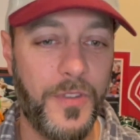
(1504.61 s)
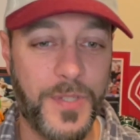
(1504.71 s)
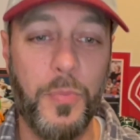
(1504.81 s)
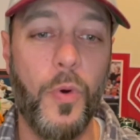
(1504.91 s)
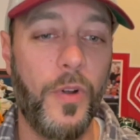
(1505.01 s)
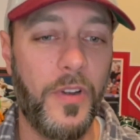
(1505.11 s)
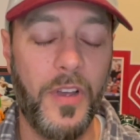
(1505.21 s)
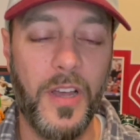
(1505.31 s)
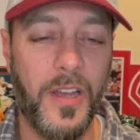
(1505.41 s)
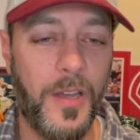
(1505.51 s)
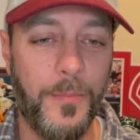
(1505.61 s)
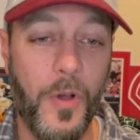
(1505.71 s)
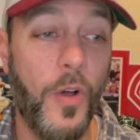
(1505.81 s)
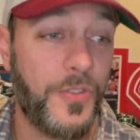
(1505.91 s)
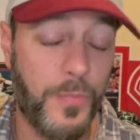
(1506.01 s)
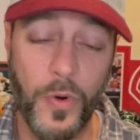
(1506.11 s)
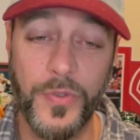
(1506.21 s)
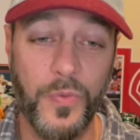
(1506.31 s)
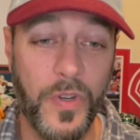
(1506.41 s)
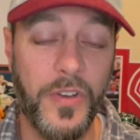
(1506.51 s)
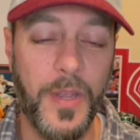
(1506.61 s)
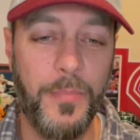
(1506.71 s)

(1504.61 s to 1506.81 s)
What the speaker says: the sport, all sports really.